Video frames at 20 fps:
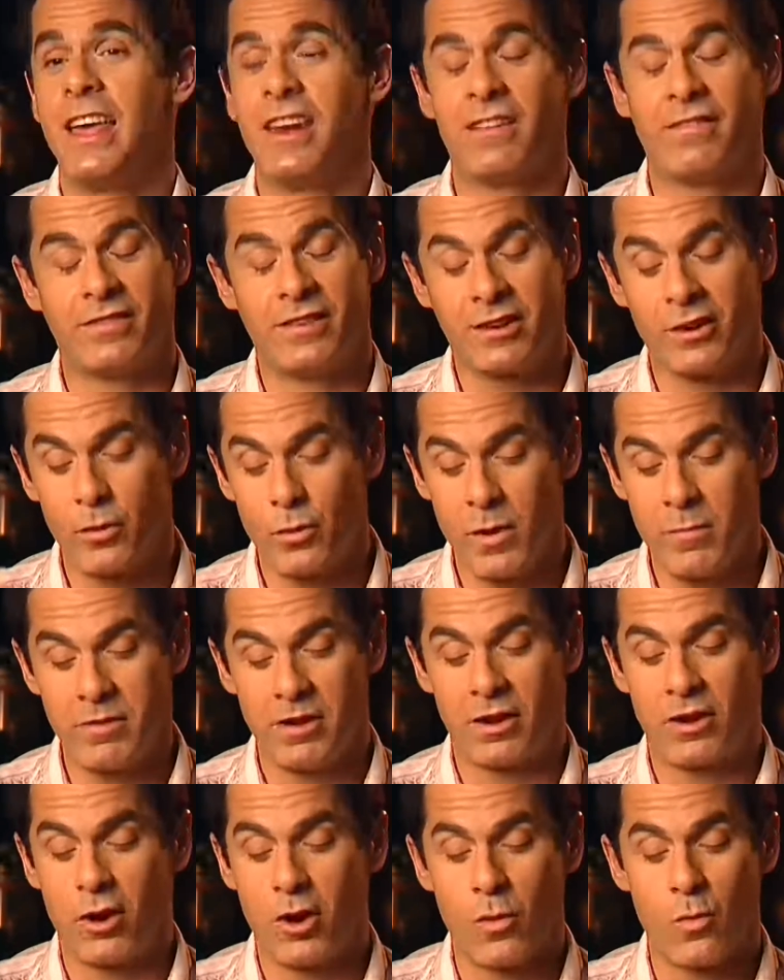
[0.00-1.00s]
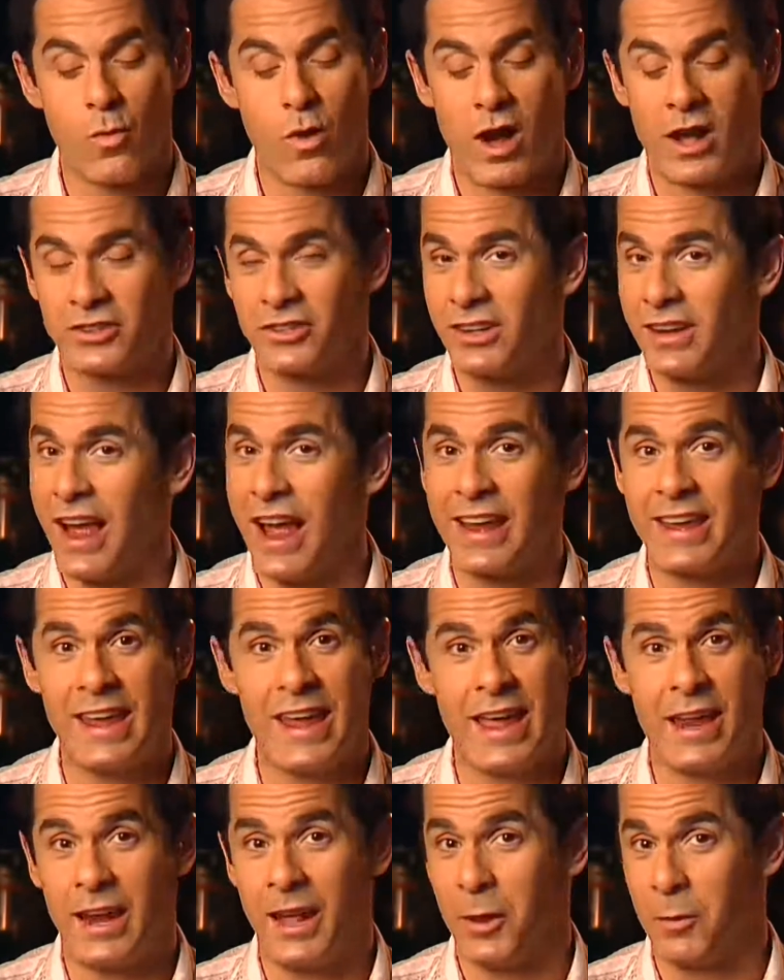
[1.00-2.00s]
if there are women at home watching, I
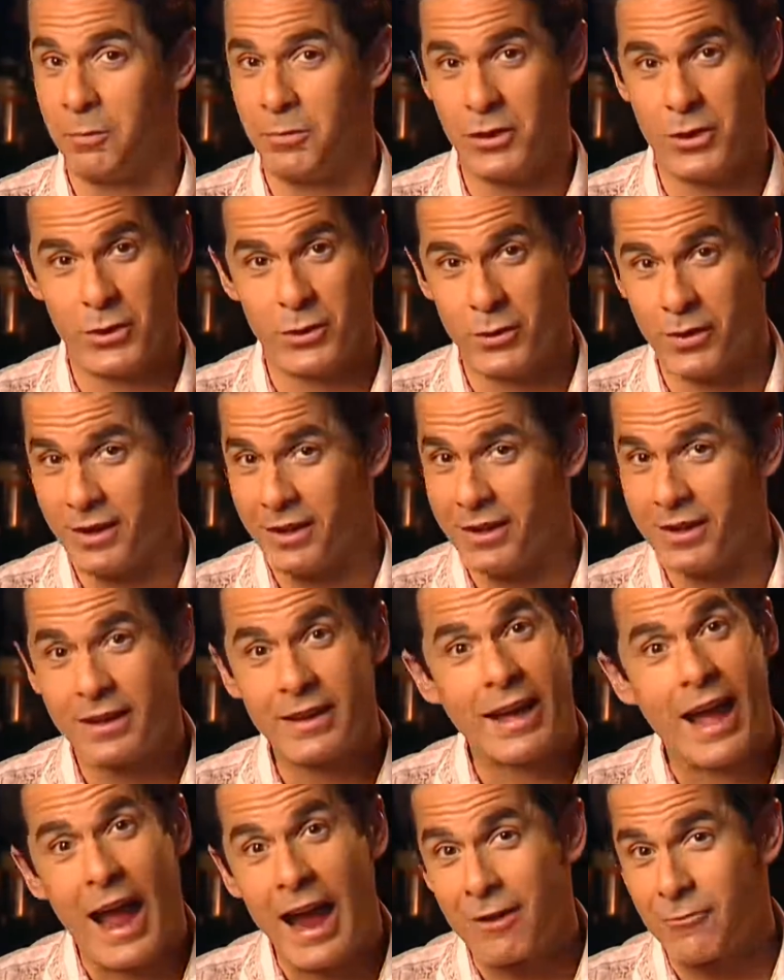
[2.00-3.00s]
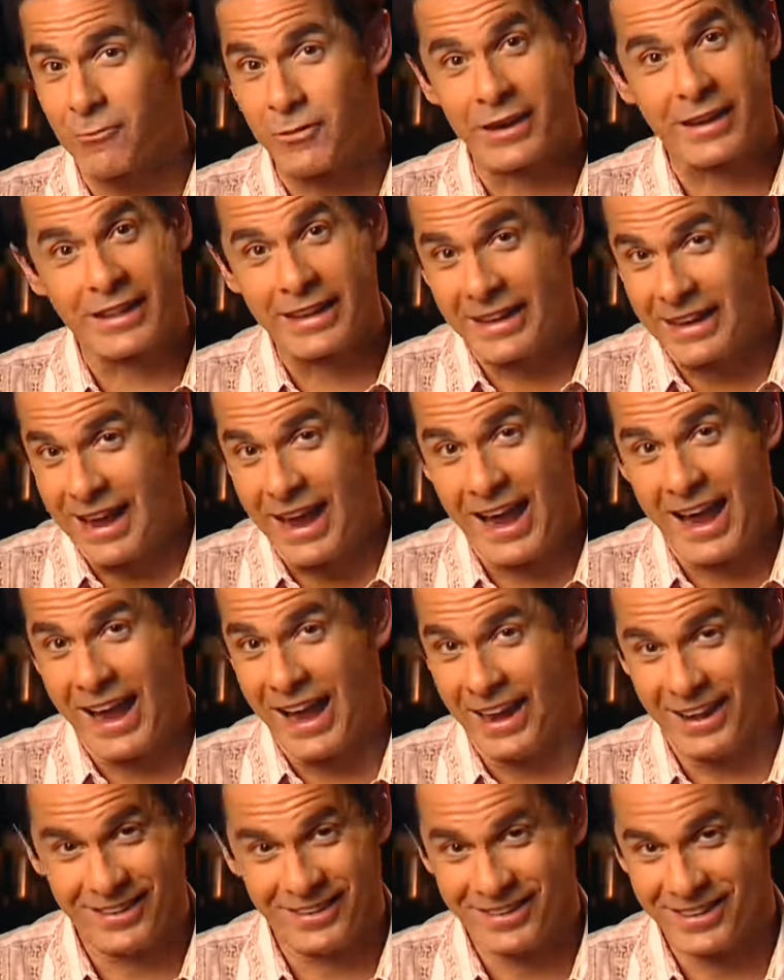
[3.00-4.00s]
can't help you. I really
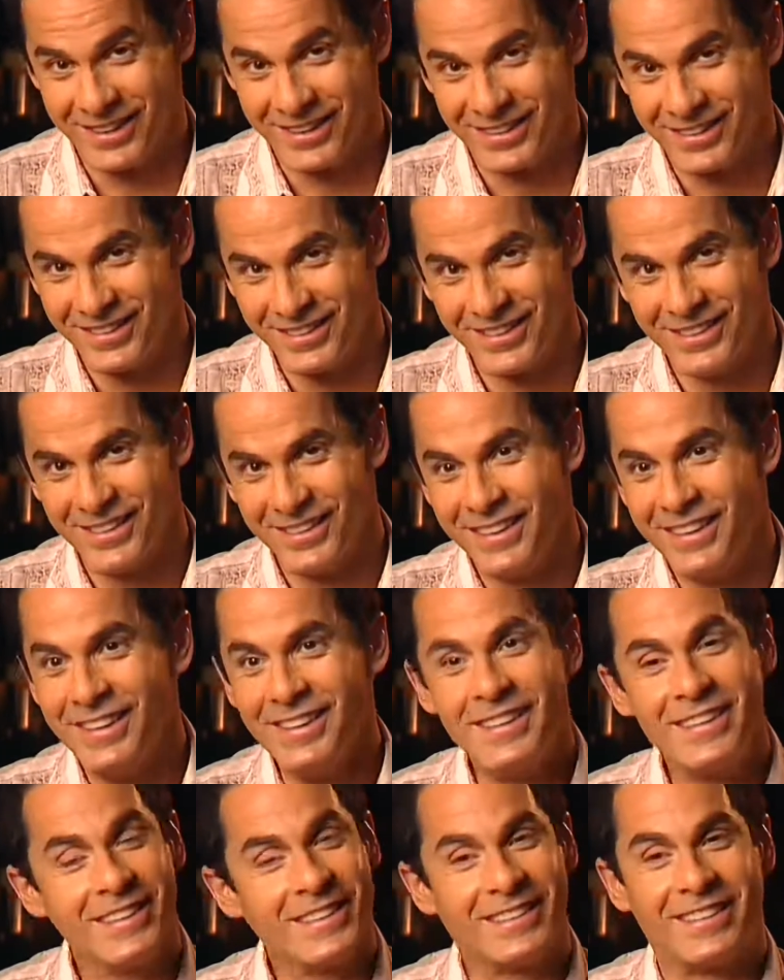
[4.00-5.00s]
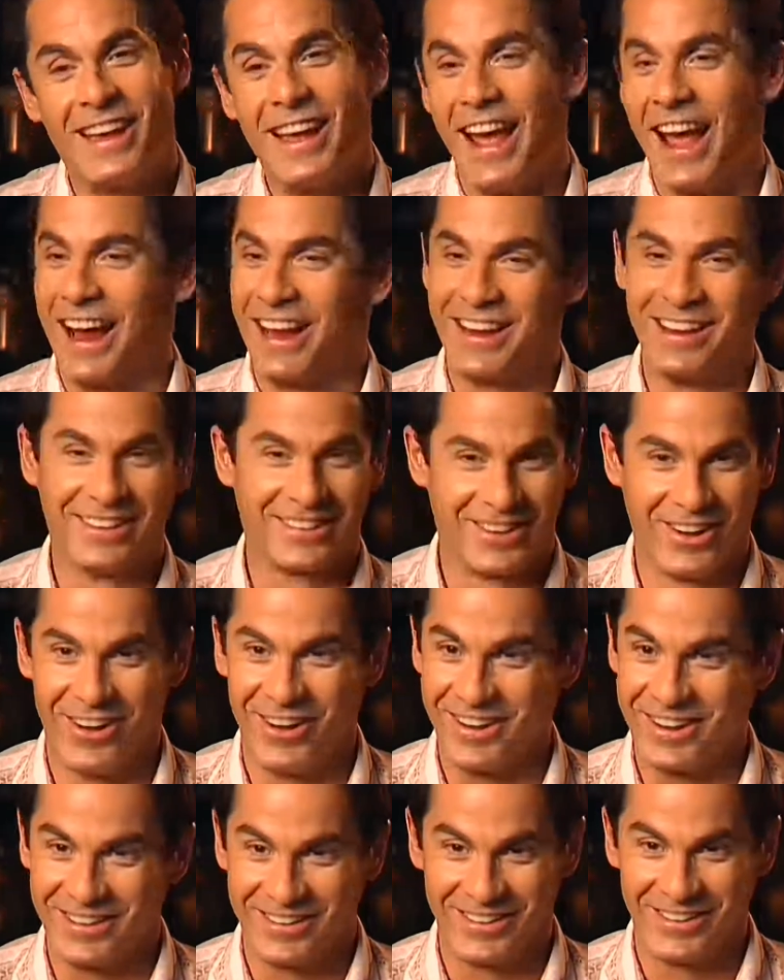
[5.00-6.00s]
can't. Zach is
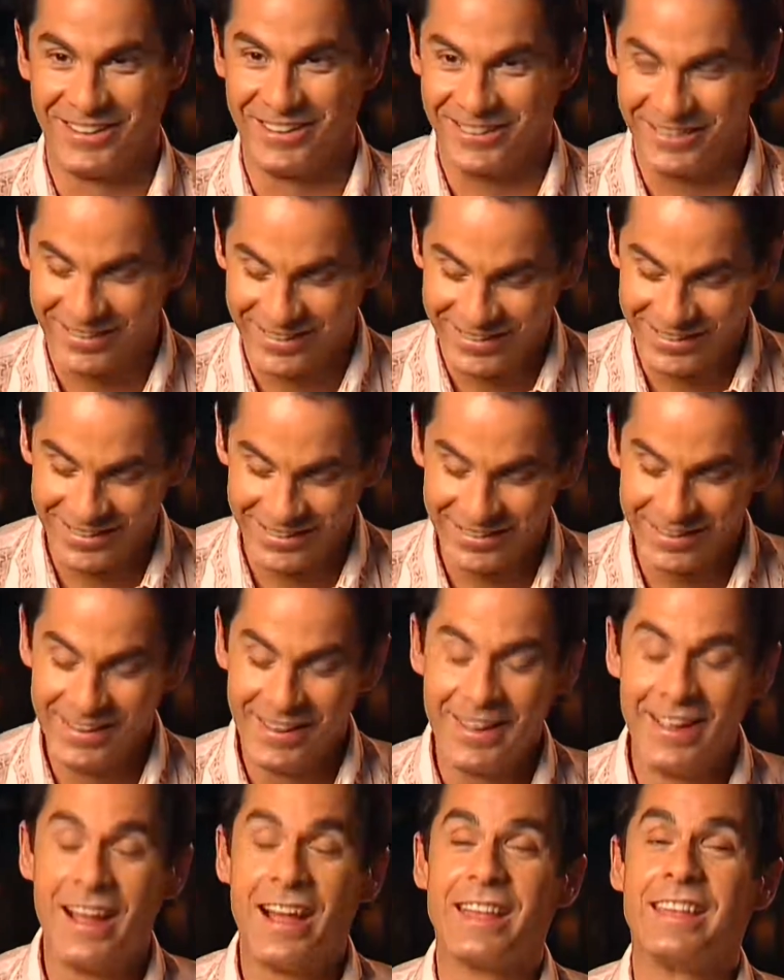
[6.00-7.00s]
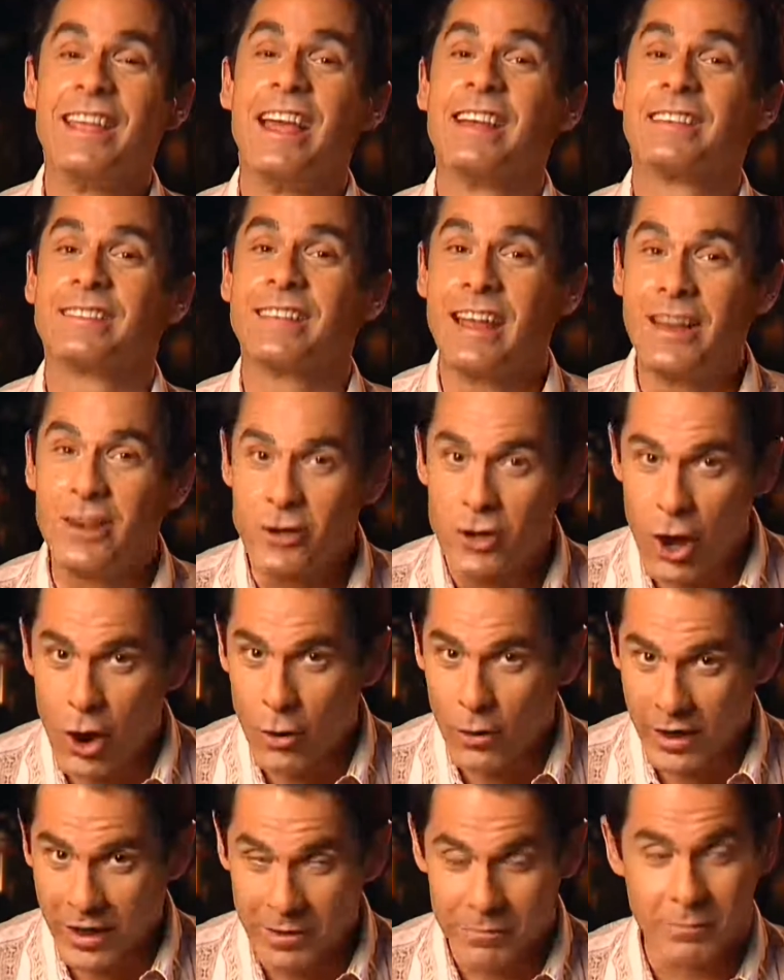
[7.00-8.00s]
on his own. Yes, I
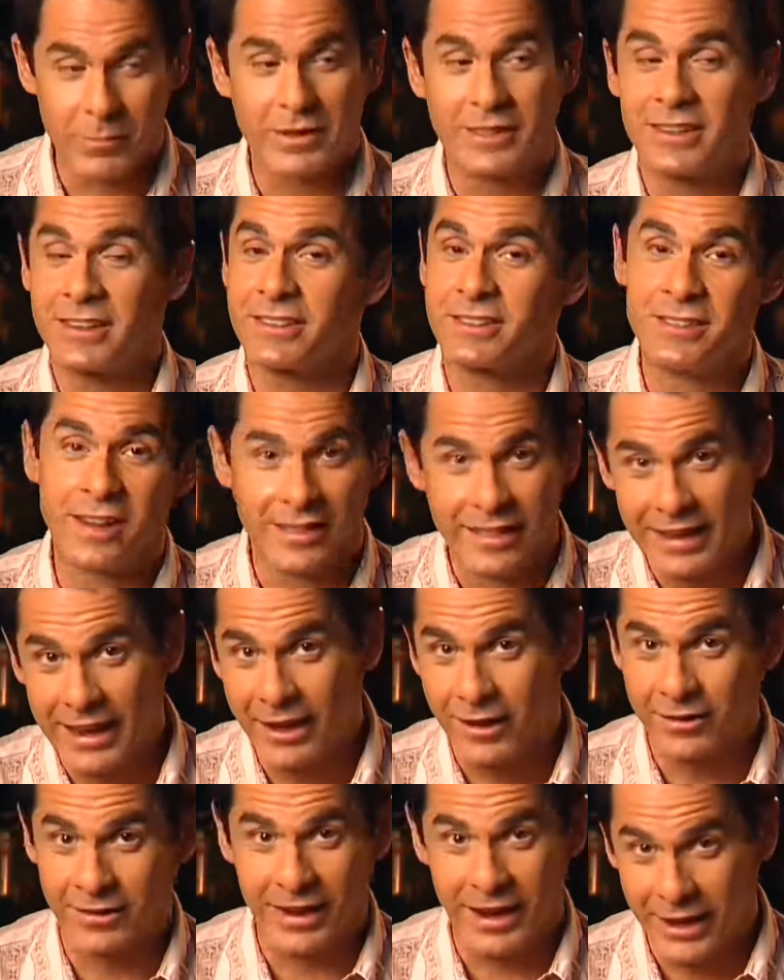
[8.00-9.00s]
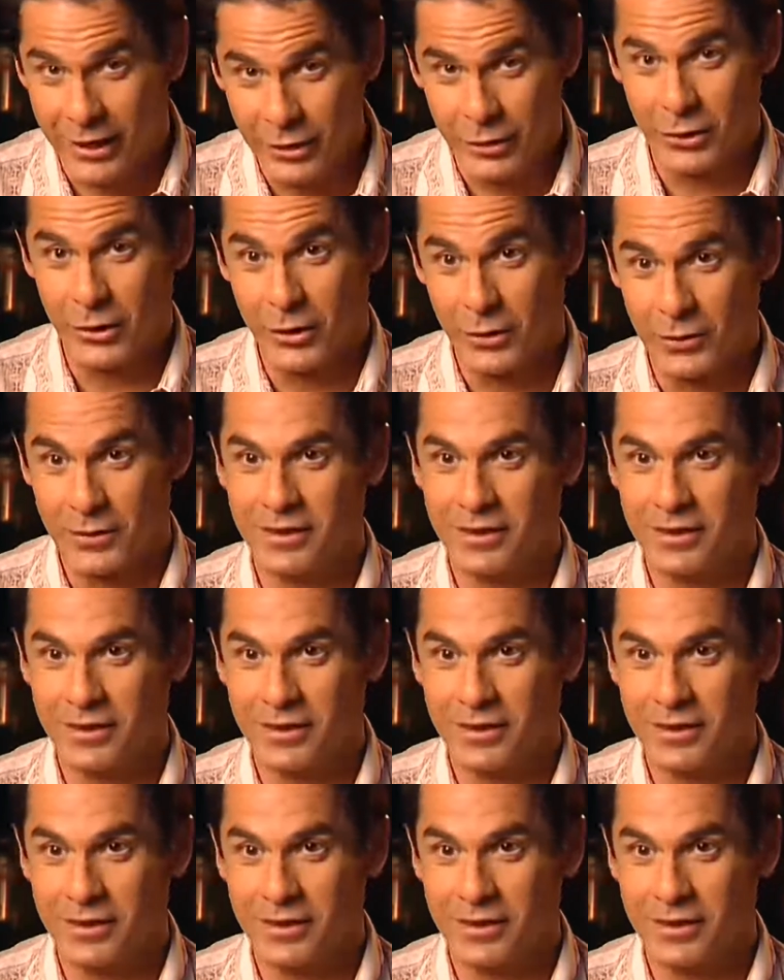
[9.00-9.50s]
know him, but there's nothing else I can do.